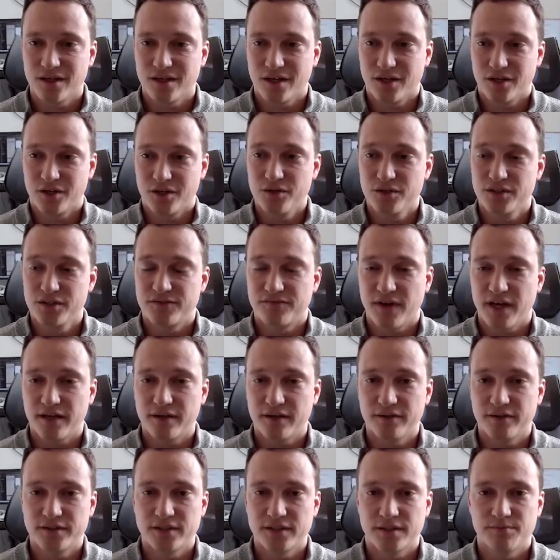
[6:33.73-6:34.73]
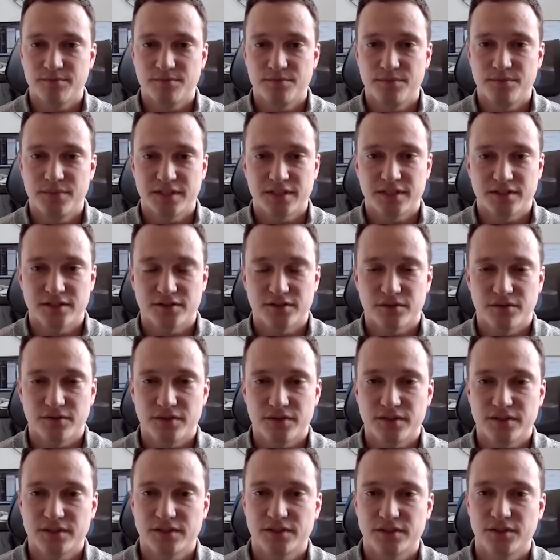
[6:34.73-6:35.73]
a huge value to business
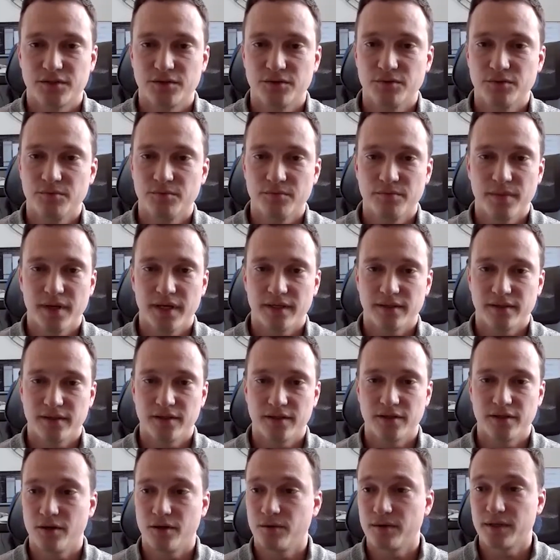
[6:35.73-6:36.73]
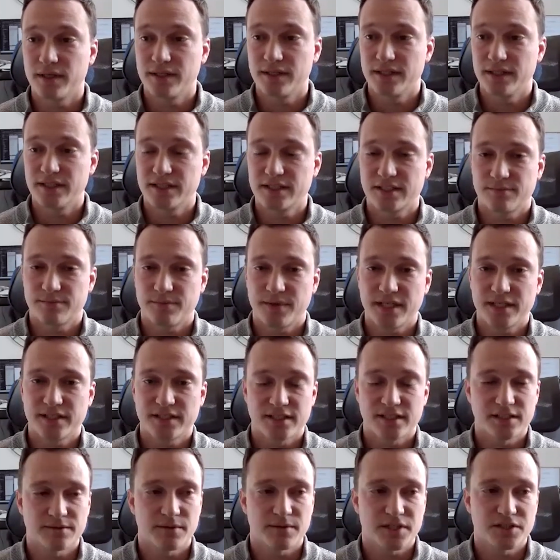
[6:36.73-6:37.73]
owners who met, you know, in this
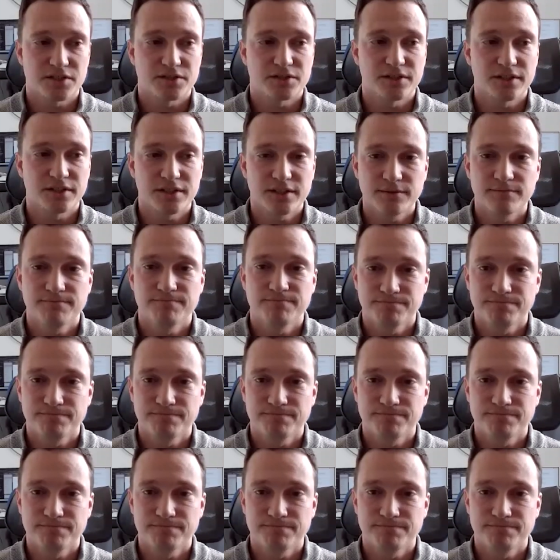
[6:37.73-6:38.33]
space especially.